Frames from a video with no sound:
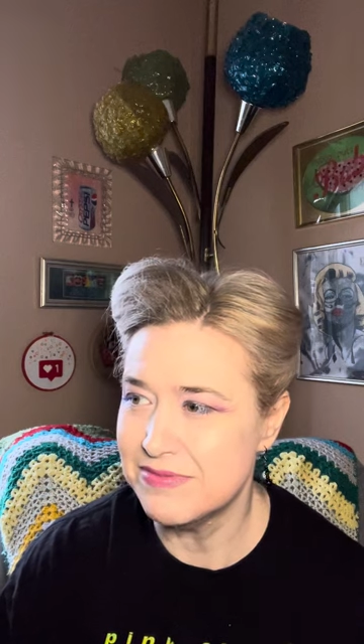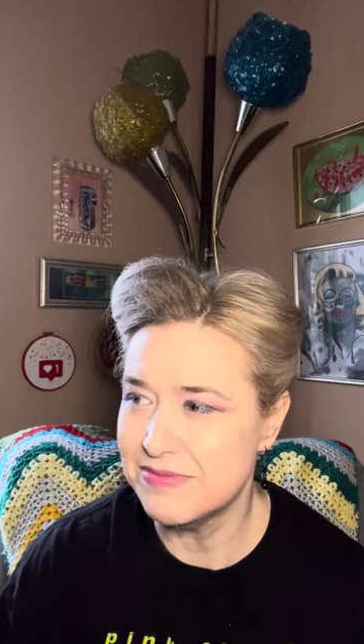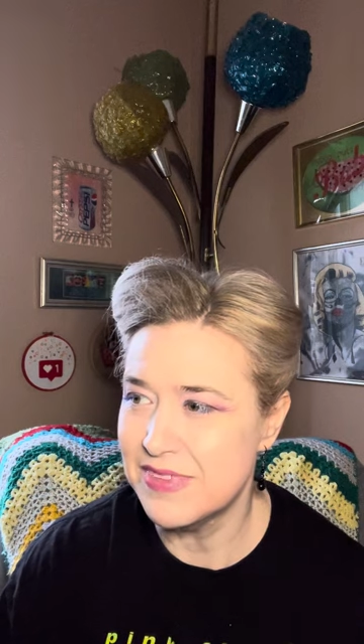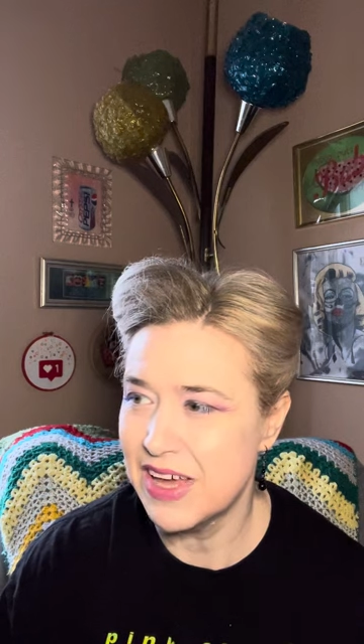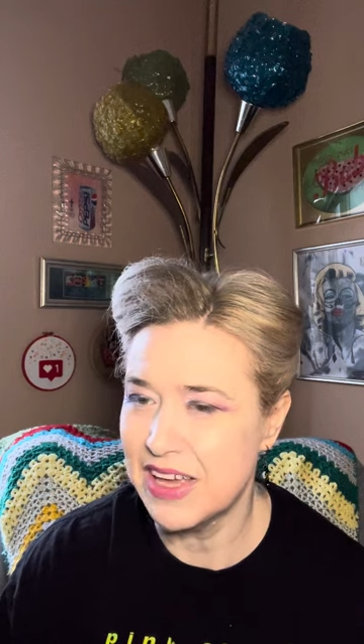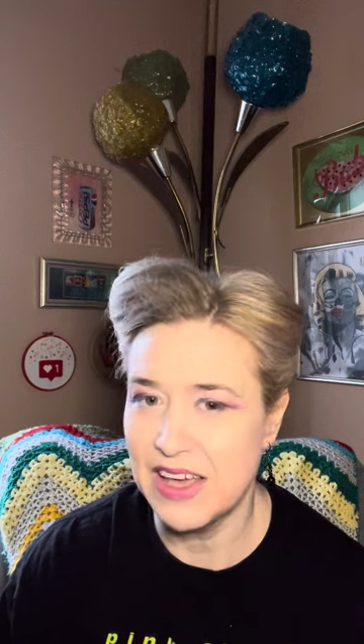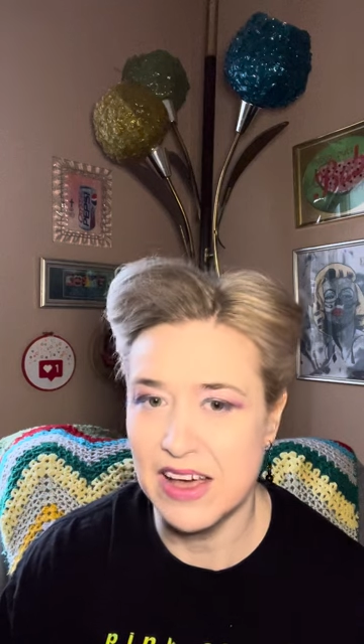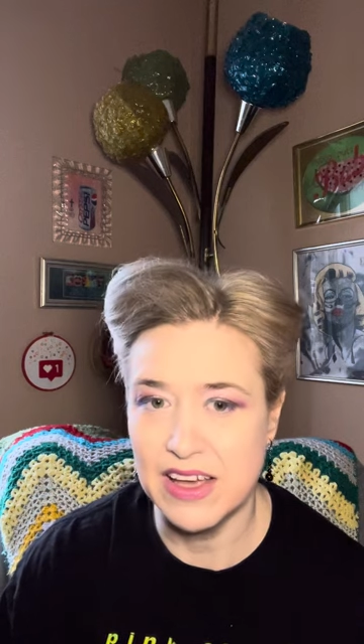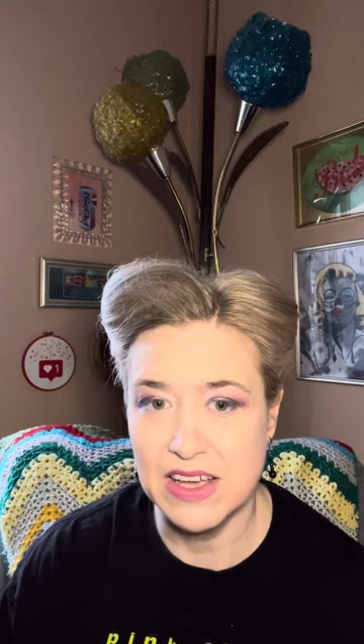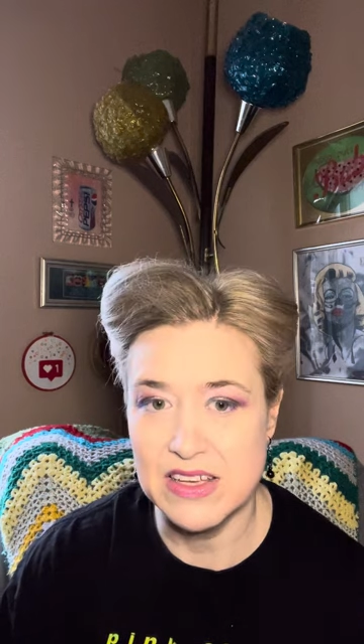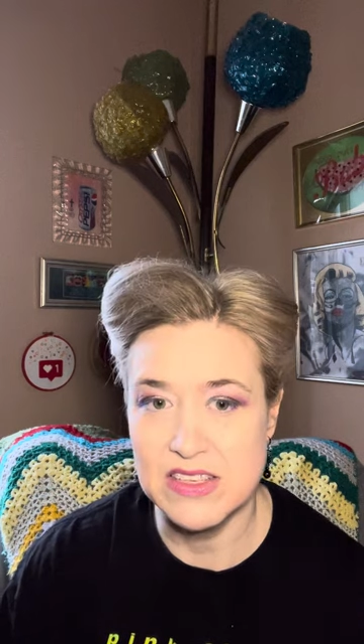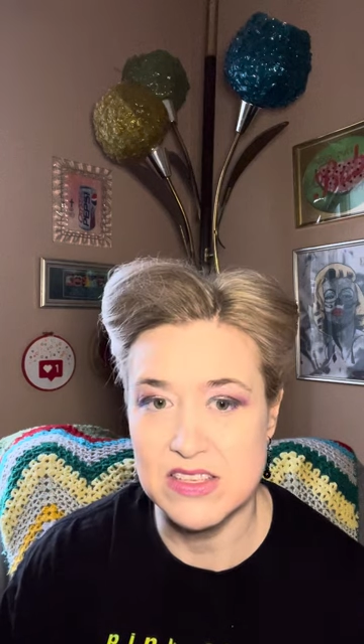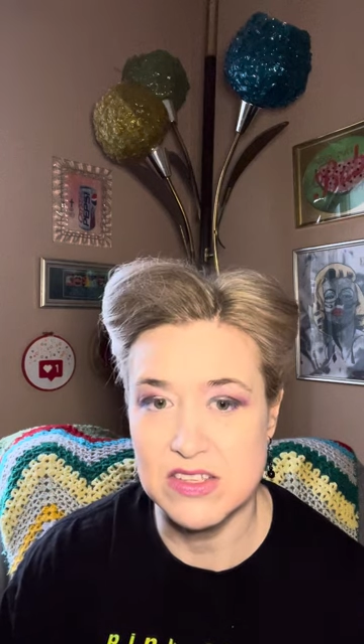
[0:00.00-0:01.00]
I
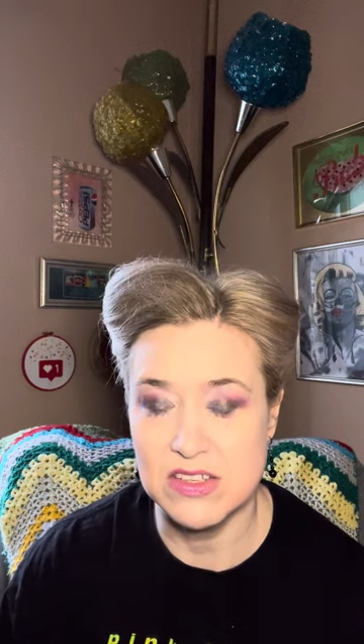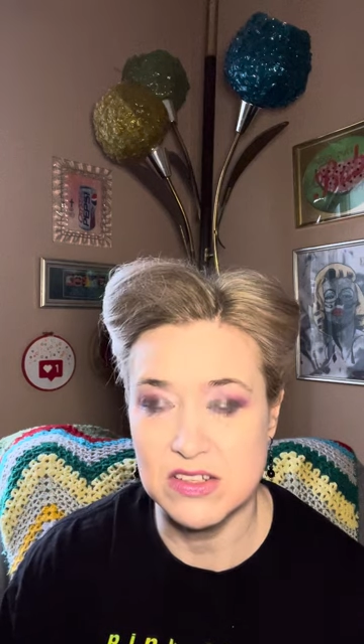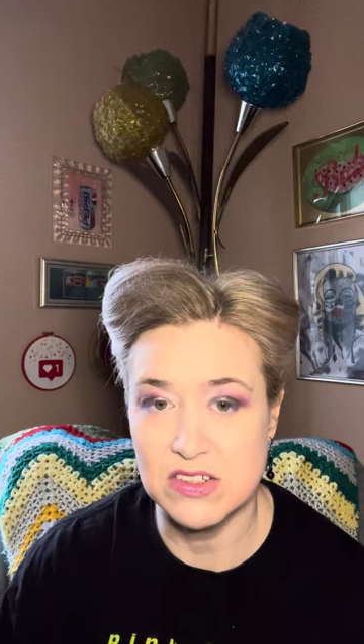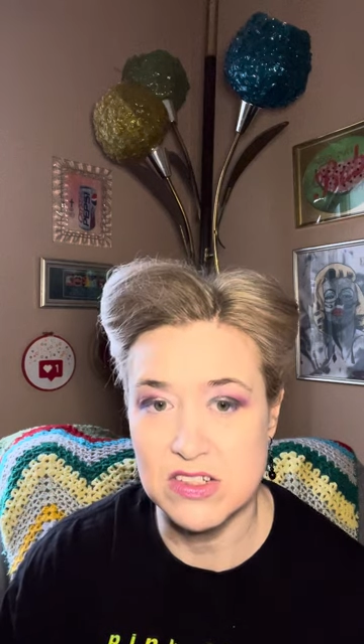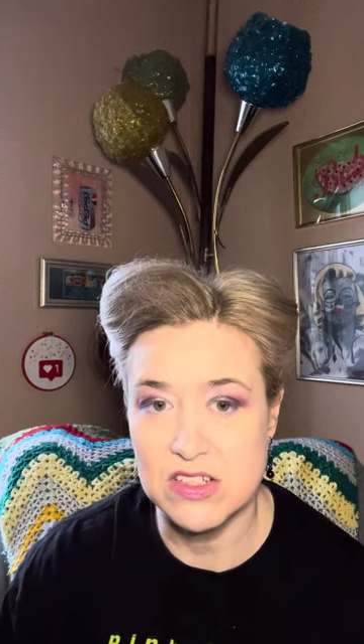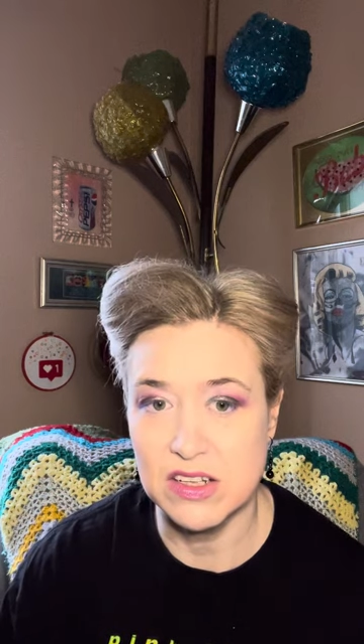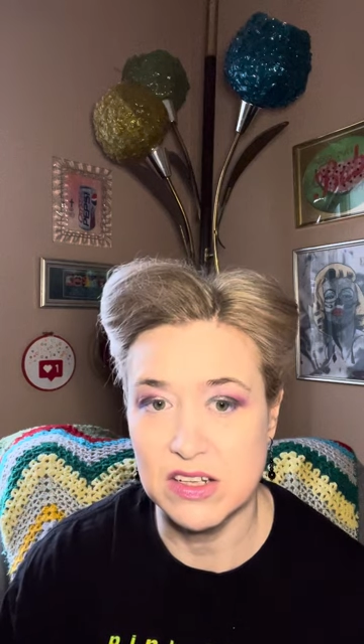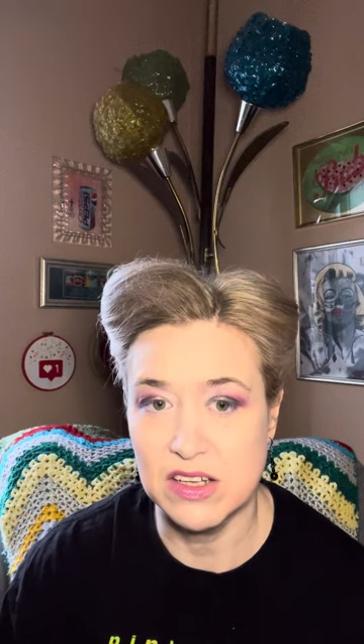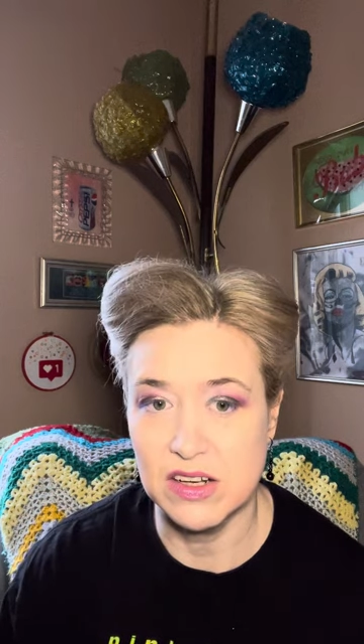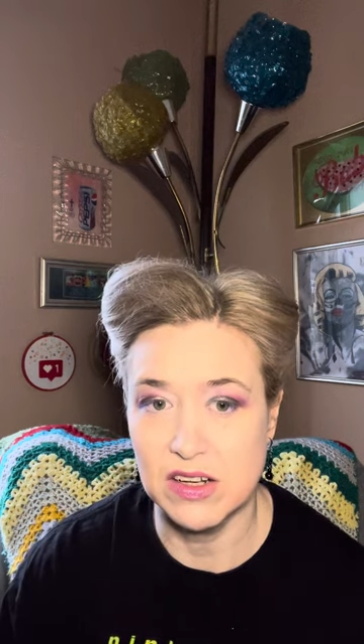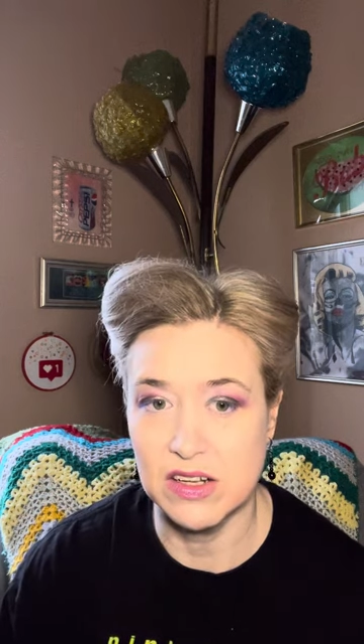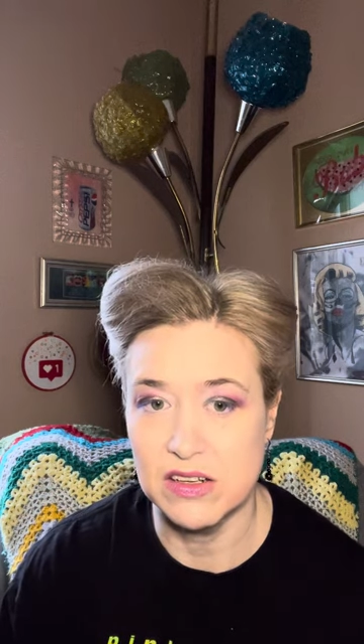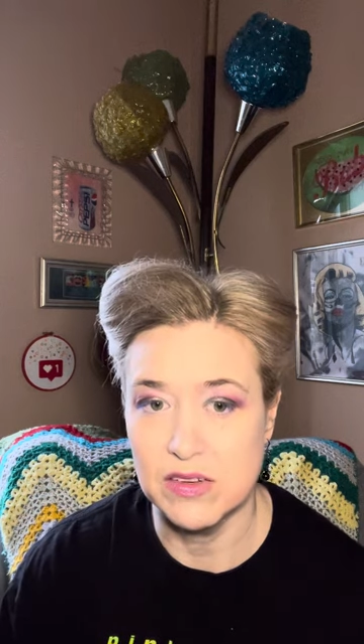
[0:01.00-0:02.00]
guess just a
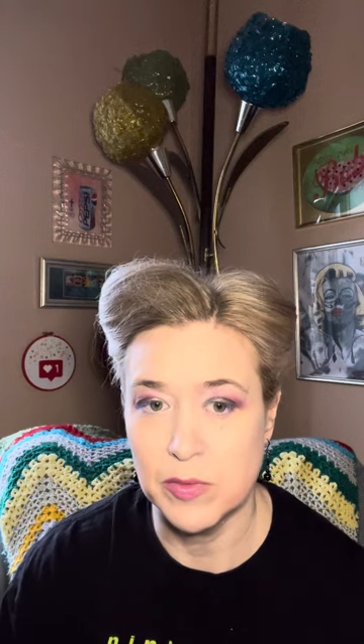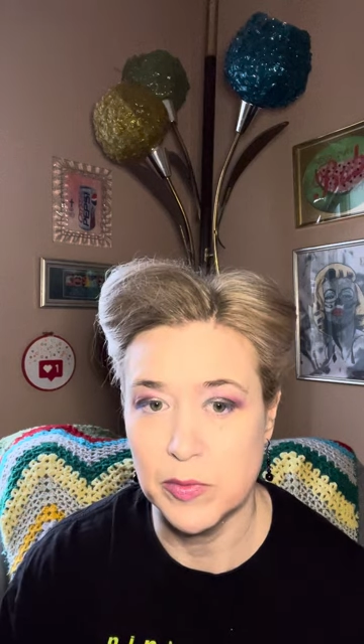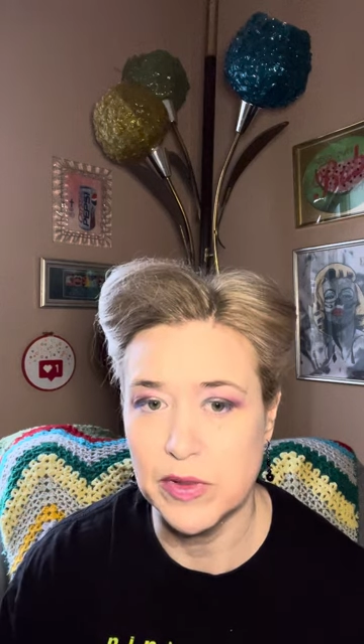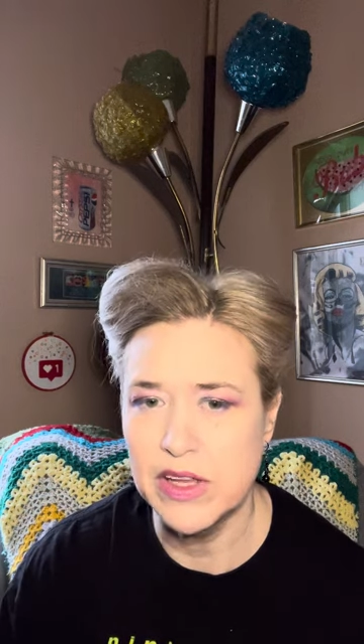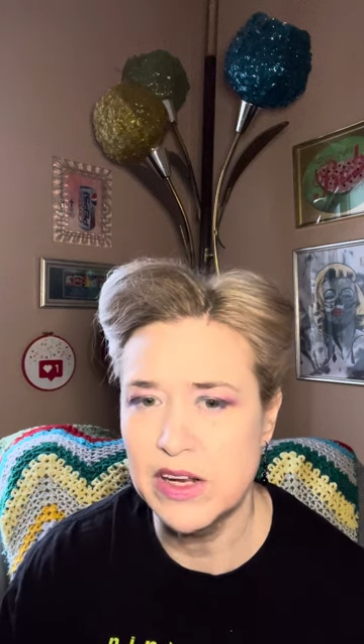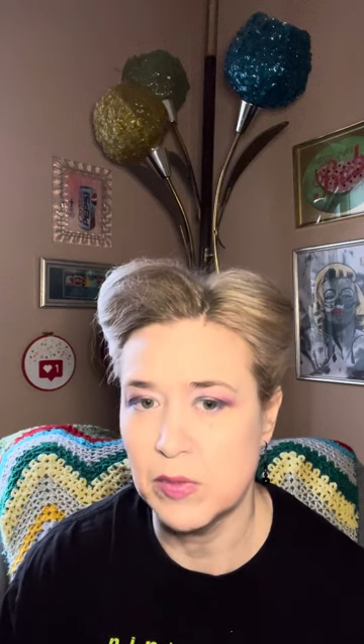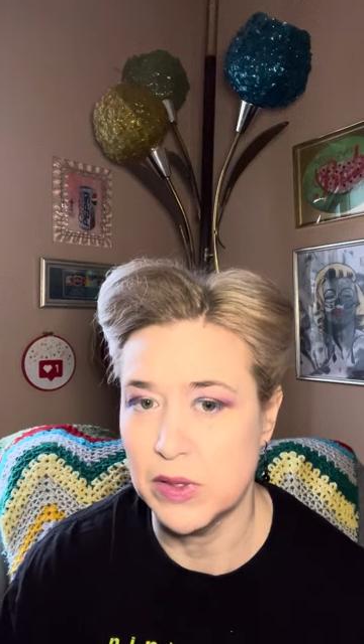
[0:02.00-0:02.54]
little